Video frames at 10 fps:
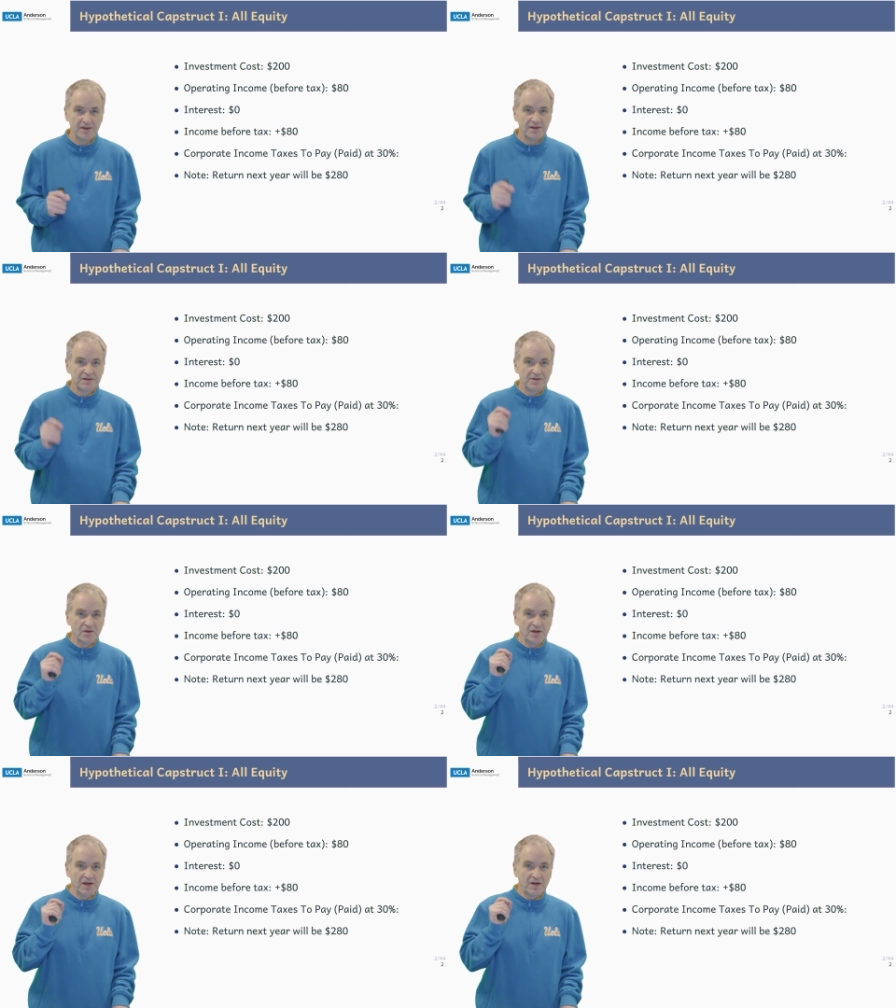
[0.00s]
It's
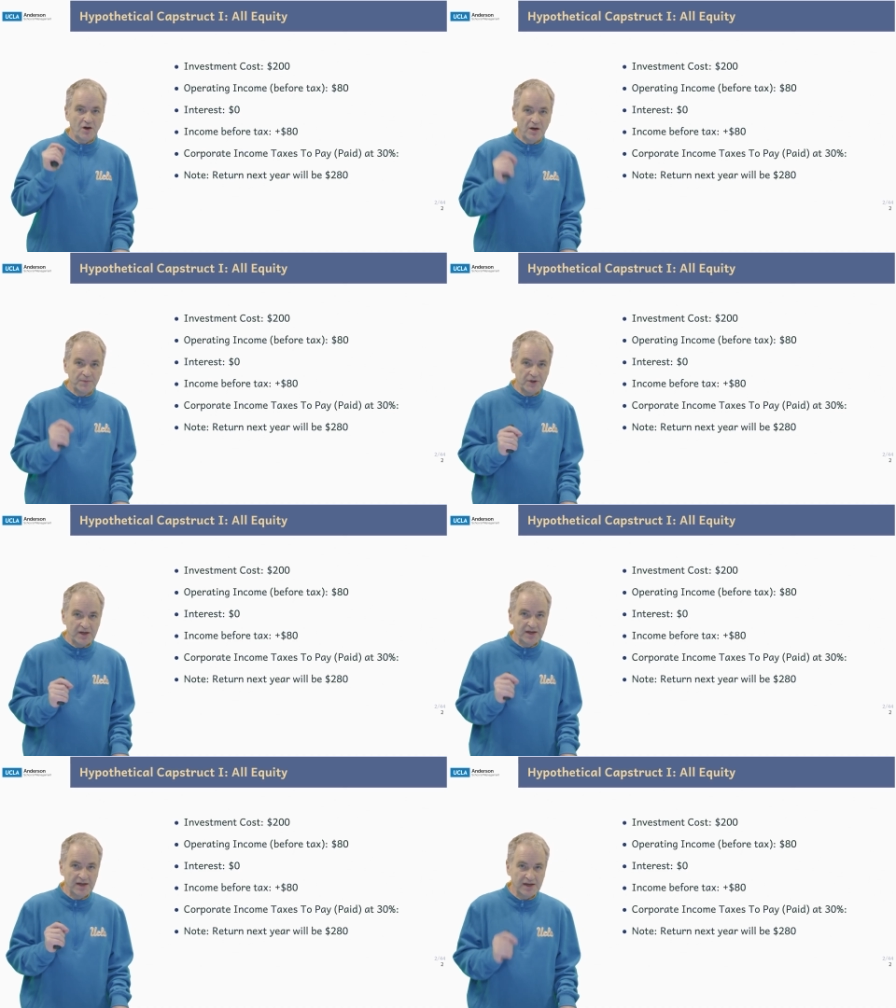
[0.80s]
going to get
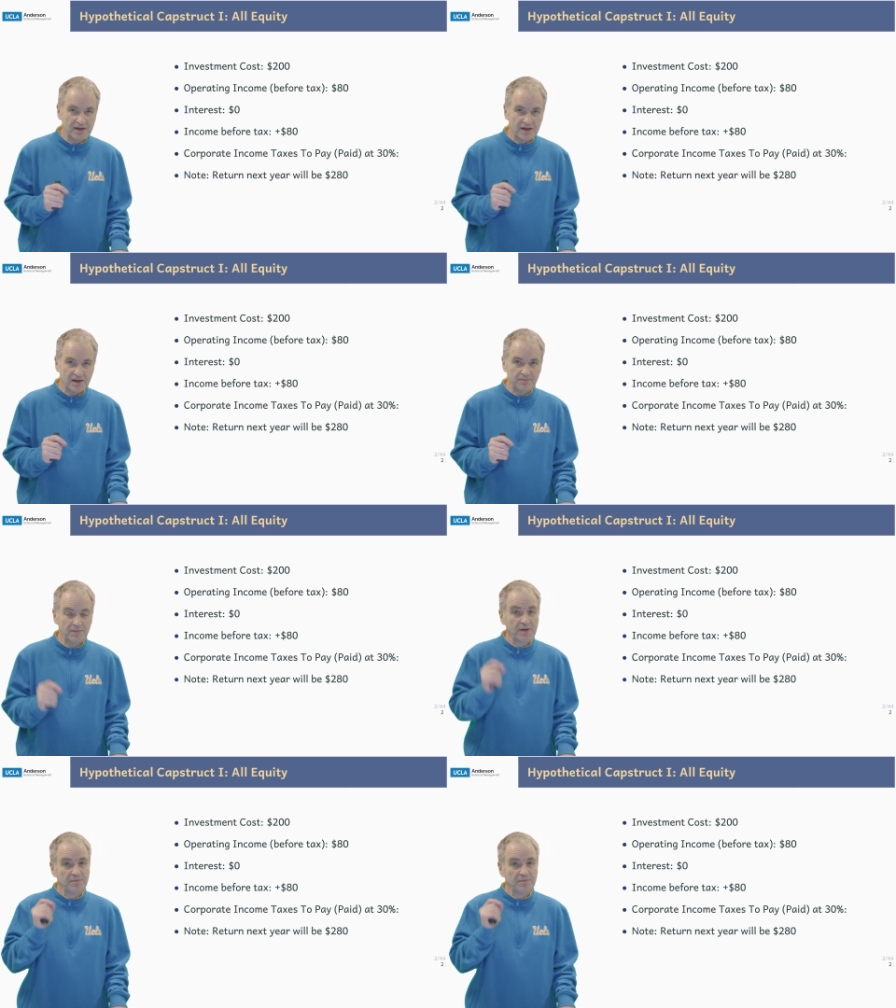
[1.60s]
operating income